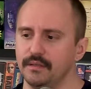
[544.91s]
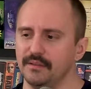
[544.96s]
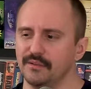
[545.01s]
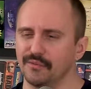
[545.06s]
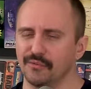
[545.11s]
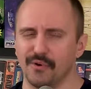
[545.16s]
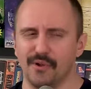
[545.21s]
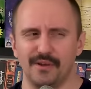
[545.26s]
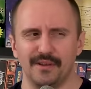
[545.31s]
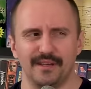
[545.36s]

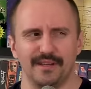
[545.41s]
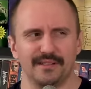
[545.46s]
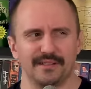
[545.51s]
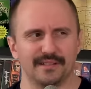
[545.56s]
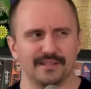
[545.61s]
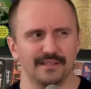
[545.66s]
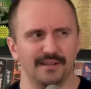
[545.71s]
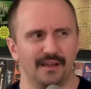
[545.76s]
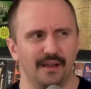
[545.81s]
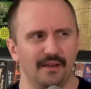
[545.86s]

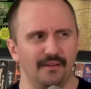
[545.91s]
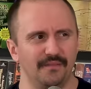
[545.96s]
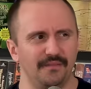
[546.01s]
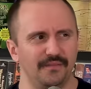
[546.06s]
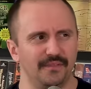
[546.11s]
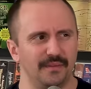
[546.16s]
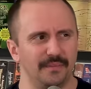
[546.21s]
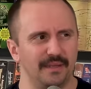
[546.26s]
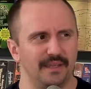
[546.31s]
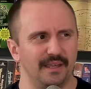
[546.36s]
rawness
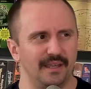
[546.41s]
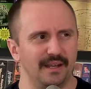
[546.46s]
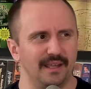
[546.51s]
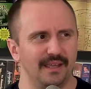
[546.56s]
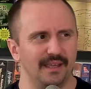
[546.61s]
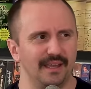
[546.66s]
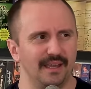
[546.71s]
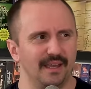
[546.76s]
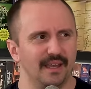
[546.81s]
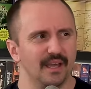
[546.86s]
of the
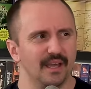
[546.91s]
beginning.